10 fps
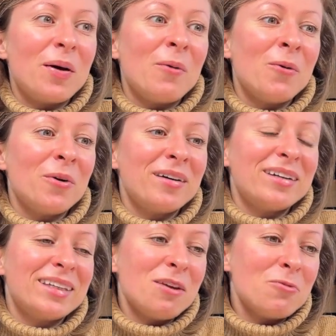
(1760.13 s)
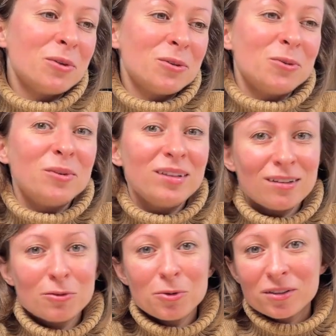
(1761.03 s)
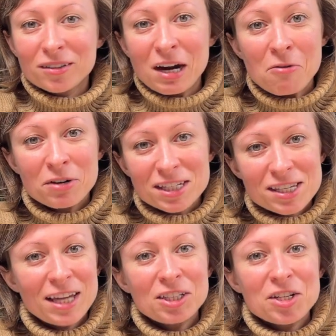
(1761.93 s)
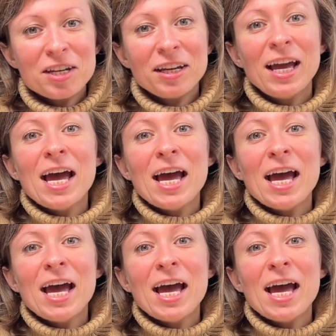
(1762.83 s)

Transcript: or they want to learn watercolor sketching,